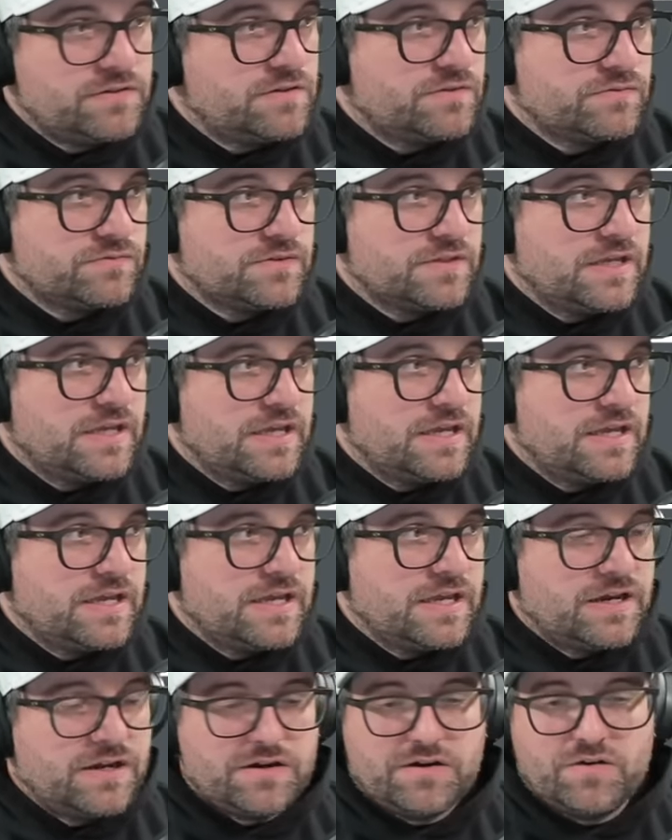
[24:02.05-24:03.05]
know,
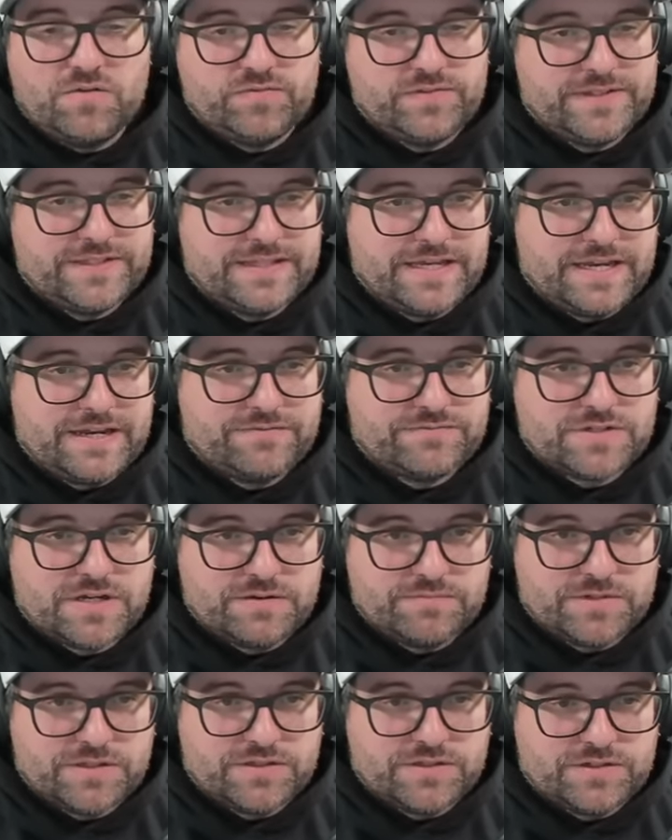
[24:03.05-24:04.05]
hopefully they have
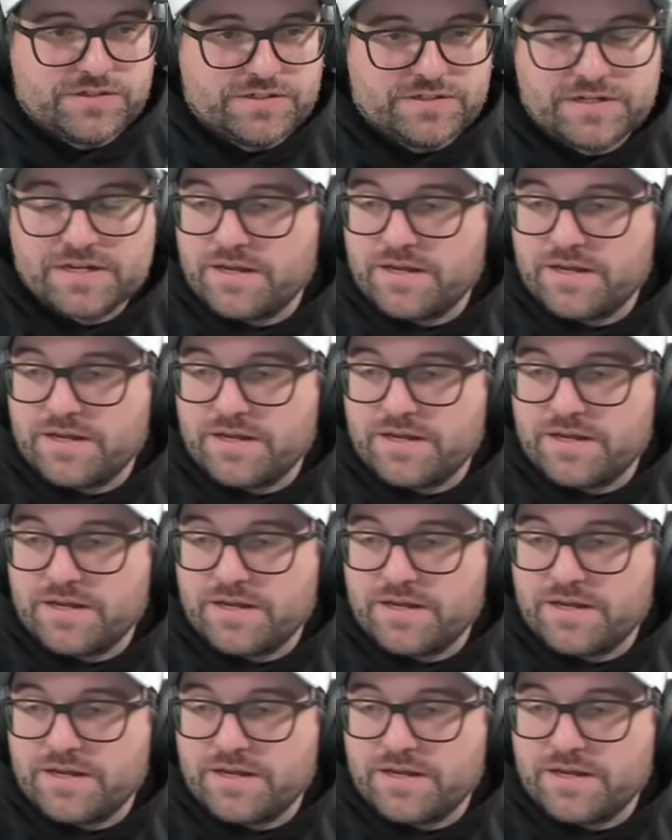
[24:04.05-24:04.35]
time to learn